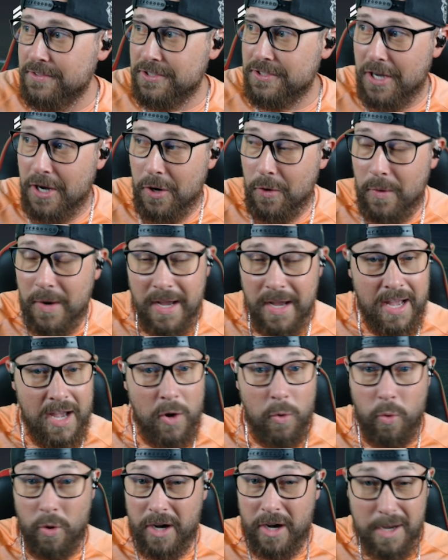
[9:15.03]
So
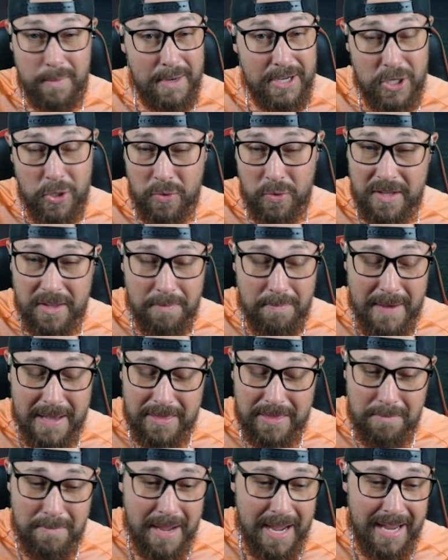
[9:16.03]
we're gonna be doing this
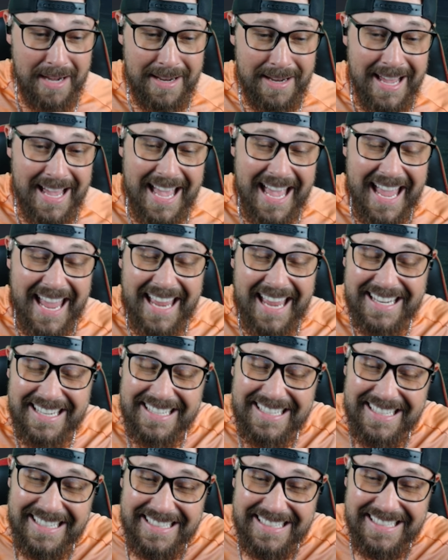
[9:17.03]
method, man. And
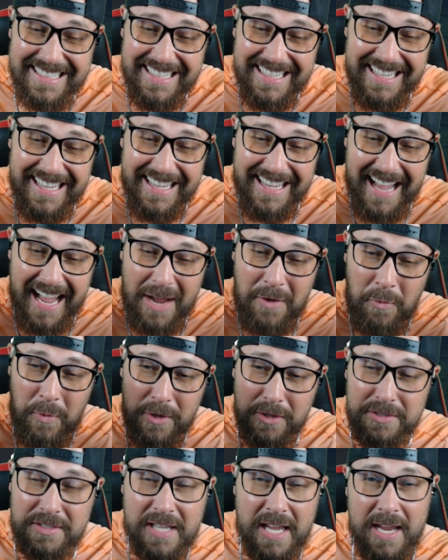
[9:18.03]
I
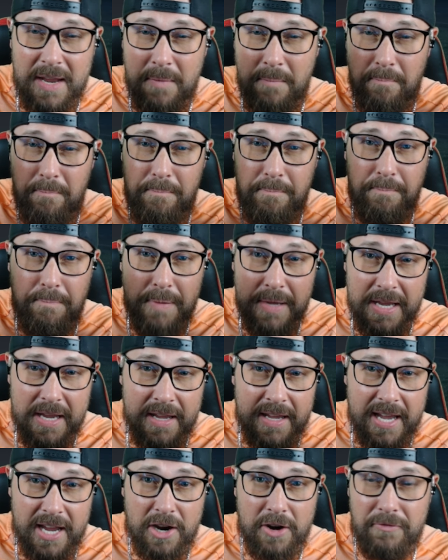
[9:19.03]
will say, be
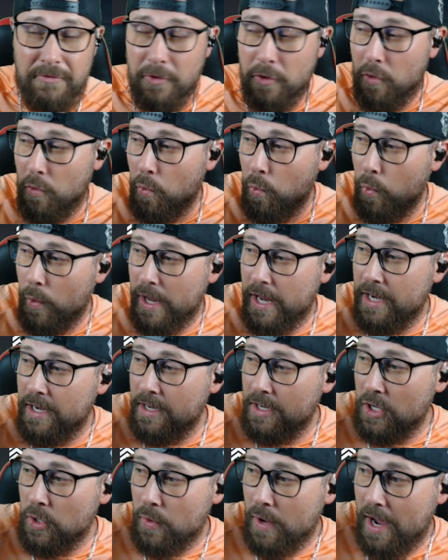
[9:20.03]
careful
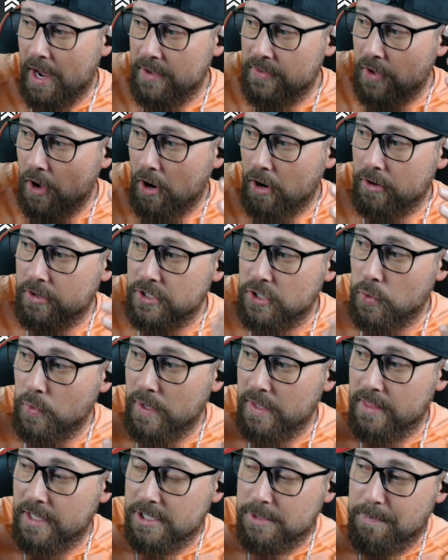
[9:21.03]
when you guys are
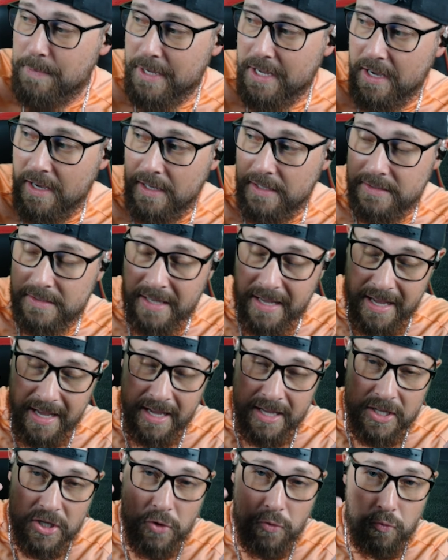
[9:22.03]
doing this, because
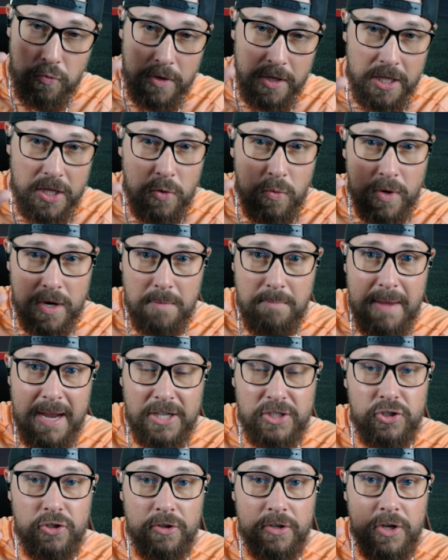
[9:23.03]
you really want to
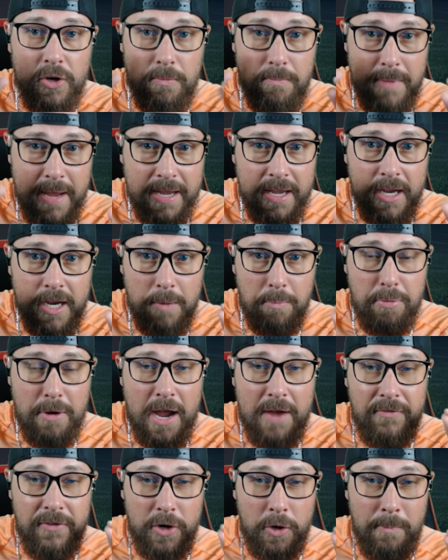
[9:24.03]
make sure you're making a
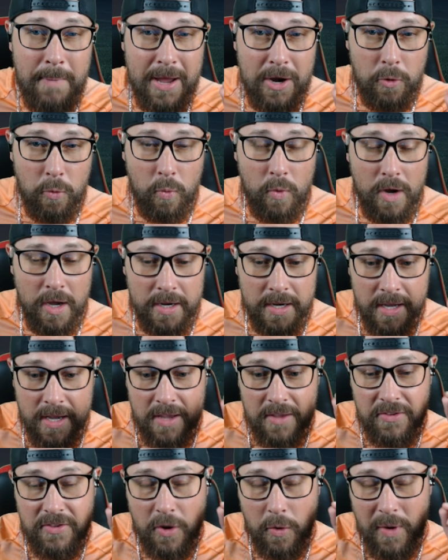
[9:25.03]
profit no matter what.
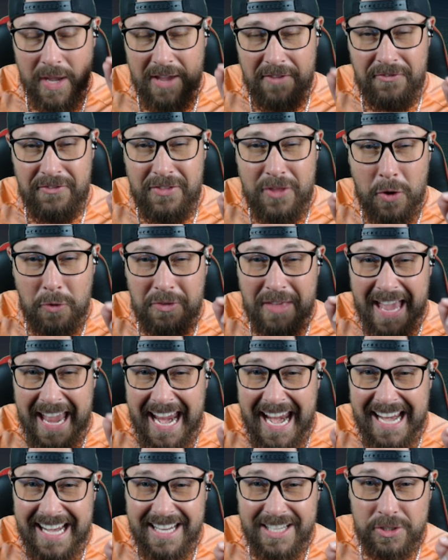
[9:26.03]
So if those
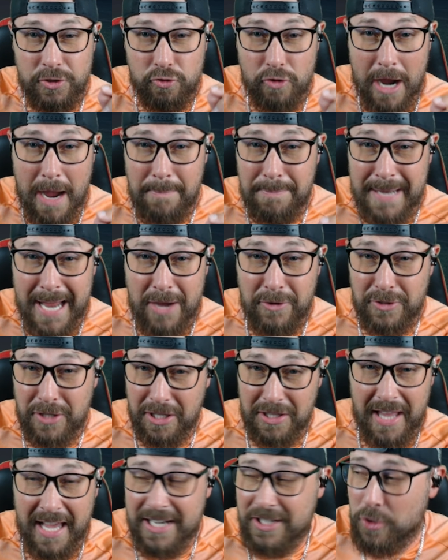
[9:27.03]
80s drop down
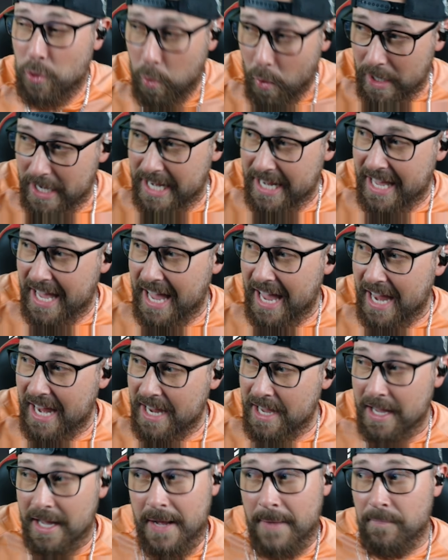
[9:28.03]
to like
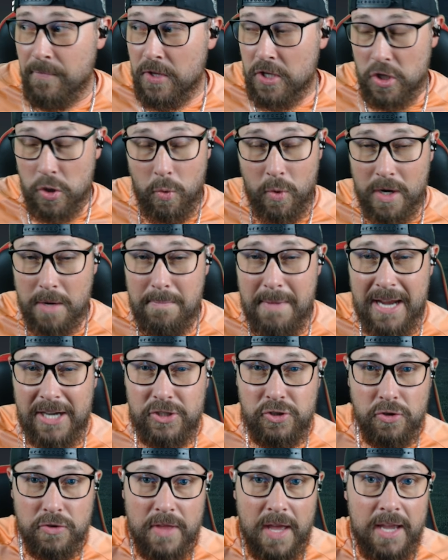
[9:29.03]
20K, you want to make
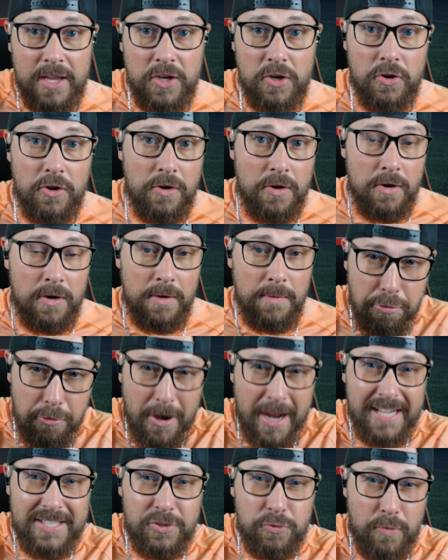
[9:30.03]
sure that your
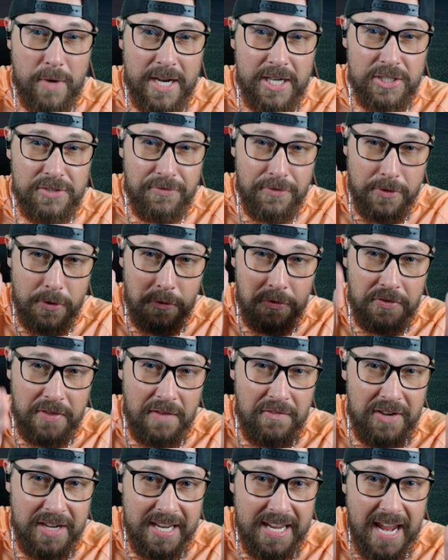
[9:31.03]
price range for those
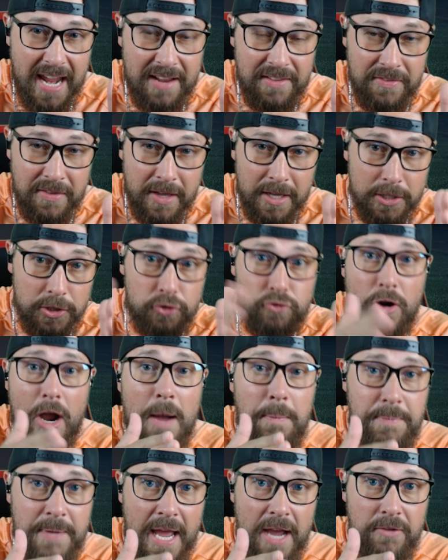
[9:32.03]
78s
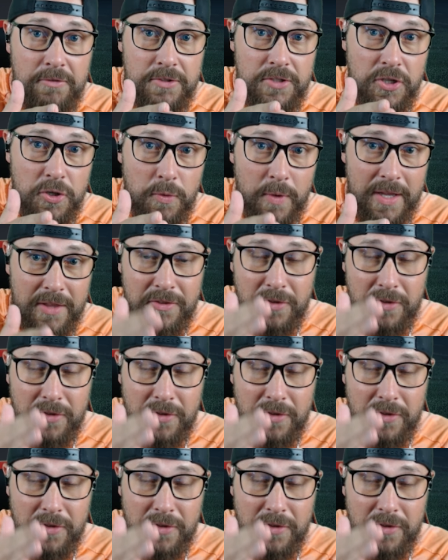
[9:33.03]
drop down to it.